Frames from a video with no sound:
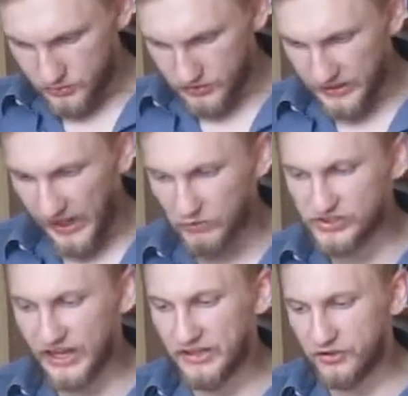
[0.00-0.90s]
the
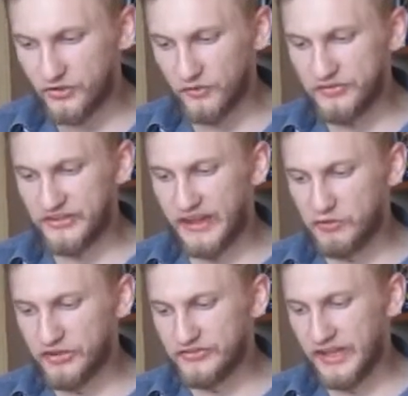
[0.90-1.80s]
Outsiders. Obviously, that
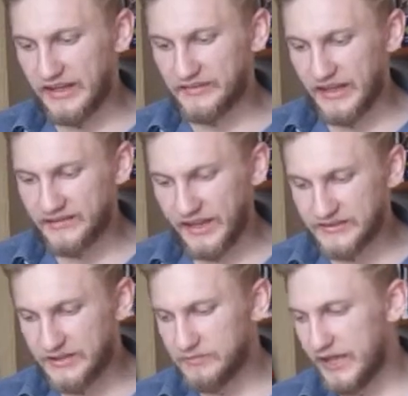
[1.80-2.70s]
was their
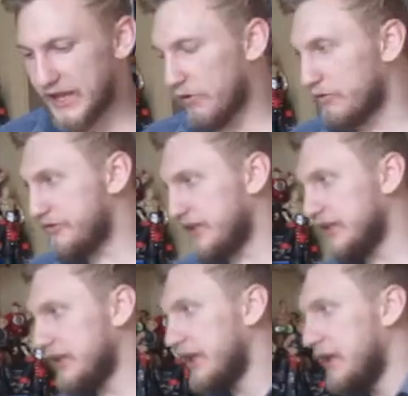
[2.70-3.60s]
tag team name.
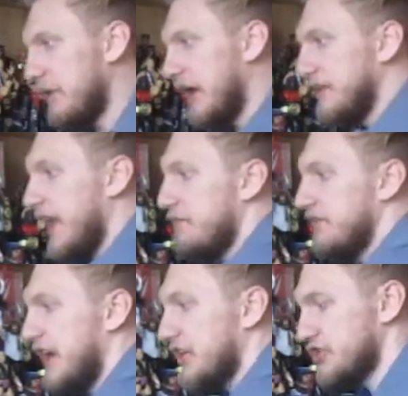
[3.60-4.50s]
Obviously, him and
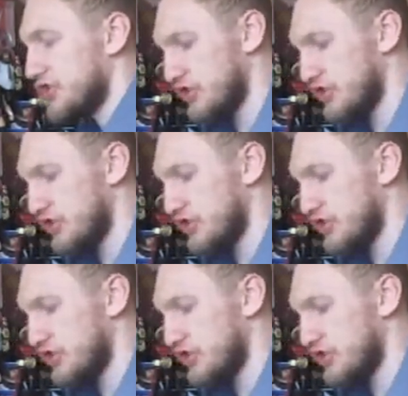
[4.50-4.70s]
Kevin Nash